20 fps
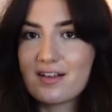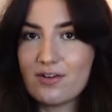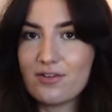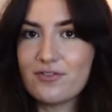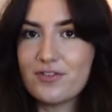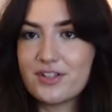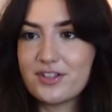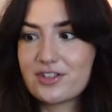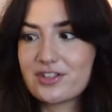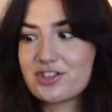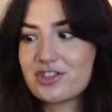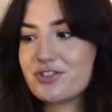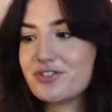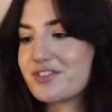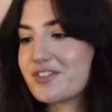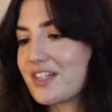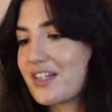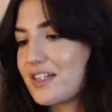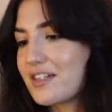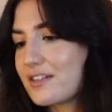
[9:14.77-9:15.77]
of his
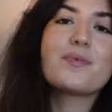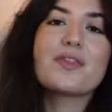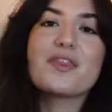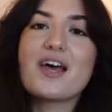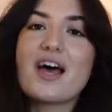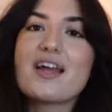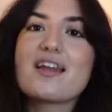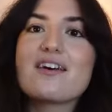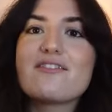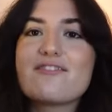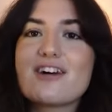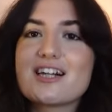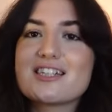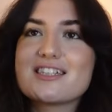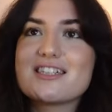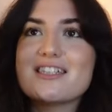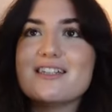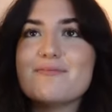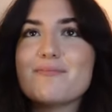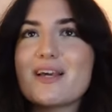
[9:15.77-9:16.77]
choosing but then
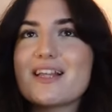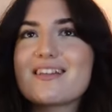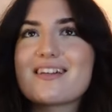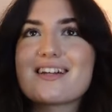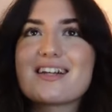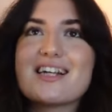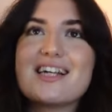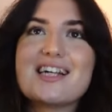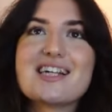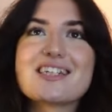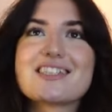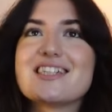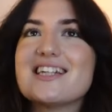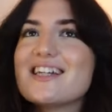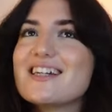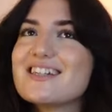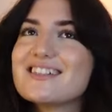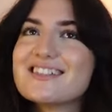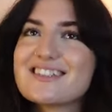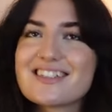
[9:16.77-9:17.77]
Evangeline basically she
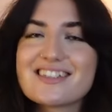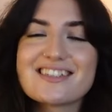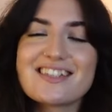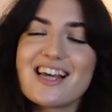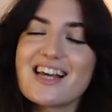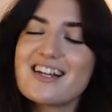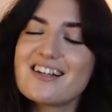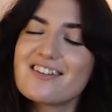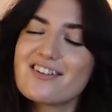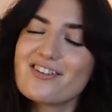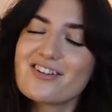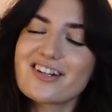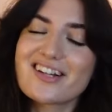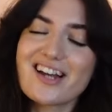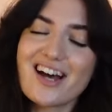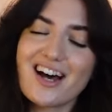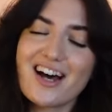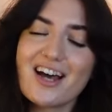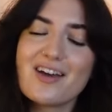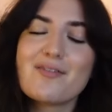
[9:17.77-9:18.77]
learns tales all the
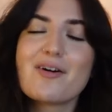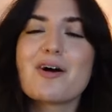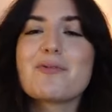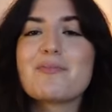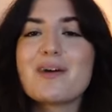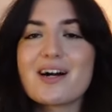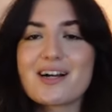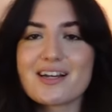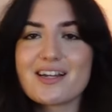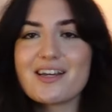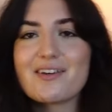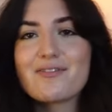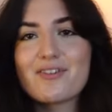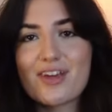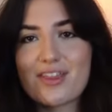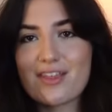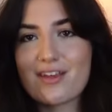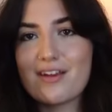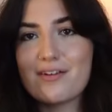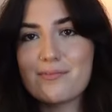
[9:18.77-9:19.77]
time bargaining
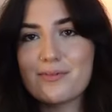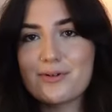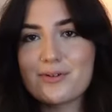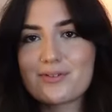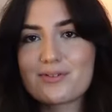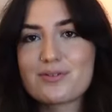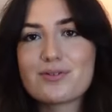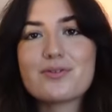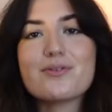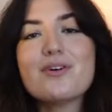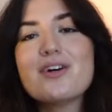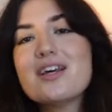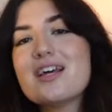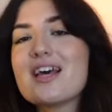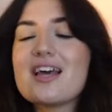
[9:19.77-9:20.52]
with an immortal